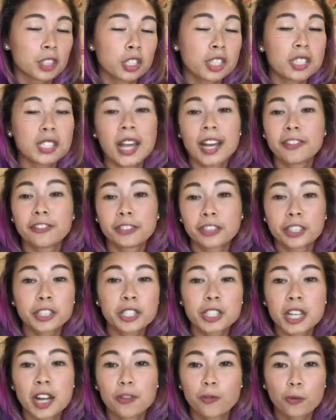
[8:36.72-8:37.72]
decide for
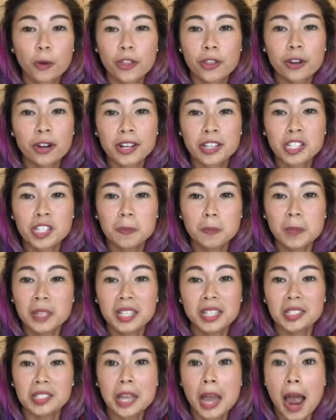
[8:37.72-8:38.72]
yourself whether I
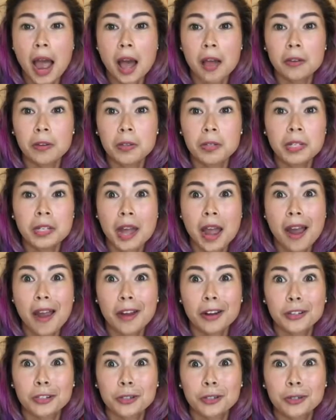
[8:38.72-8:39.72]
speak Italian
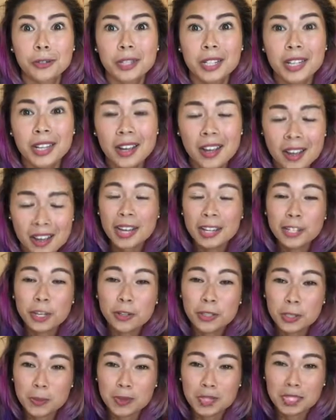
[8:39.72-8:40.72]
actually. I know
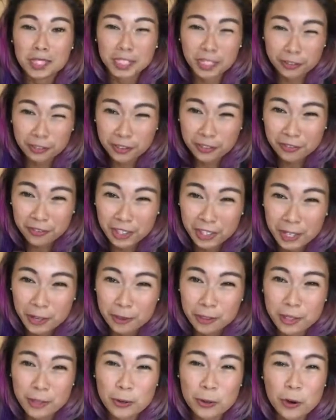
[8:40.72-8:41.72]
this was a different video
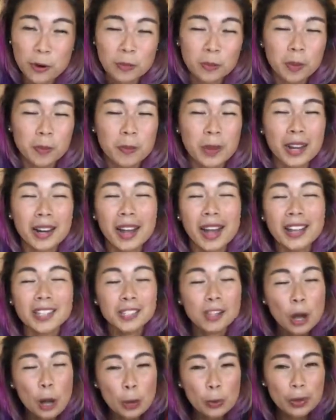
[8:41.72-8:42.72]
than normal, but
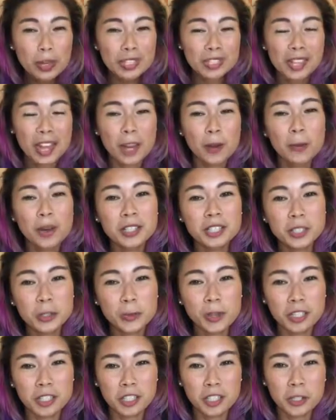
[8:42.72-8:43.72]
as always, I want to
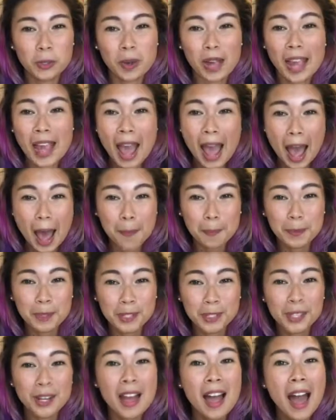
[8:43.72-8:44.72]
wish you a
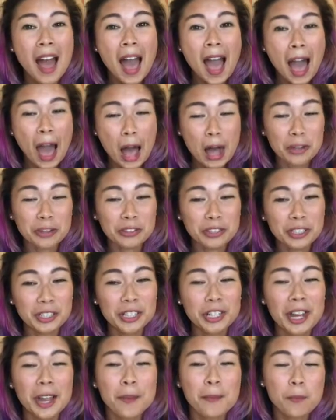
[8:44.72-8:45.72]
happier,
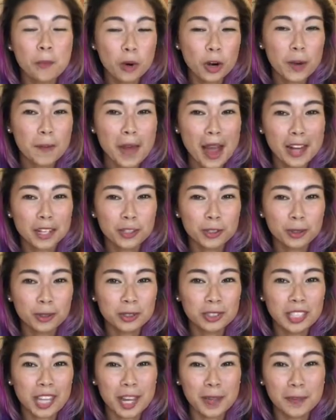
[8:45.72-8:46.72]
healthier, and more magical
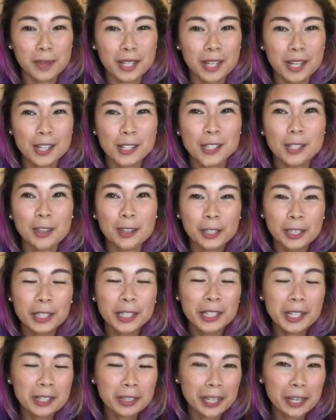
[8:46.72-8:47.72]
day, because
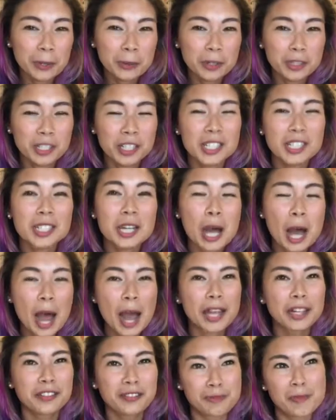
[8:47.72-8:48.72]
learning a language is
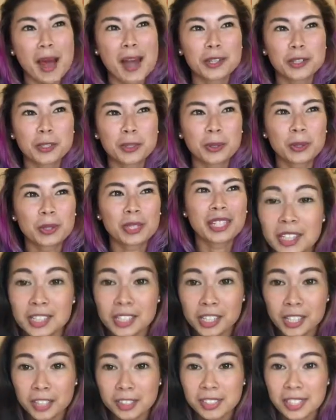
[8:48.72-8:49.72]
kind of magical.
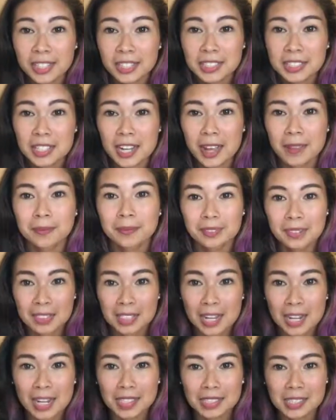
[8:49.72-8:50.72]
Until next time,
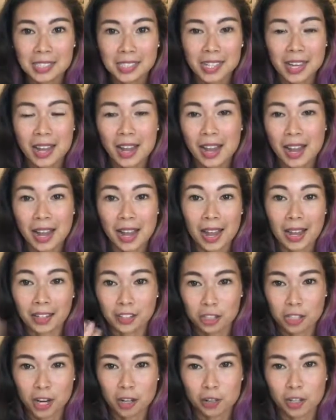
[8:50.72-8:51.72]
grazie e
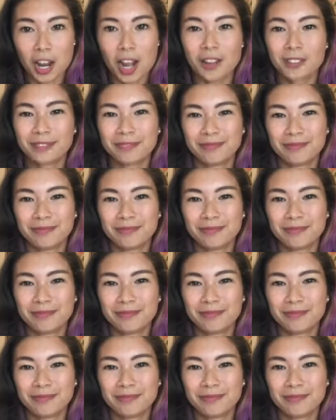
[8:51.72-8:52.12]
ciao ciao.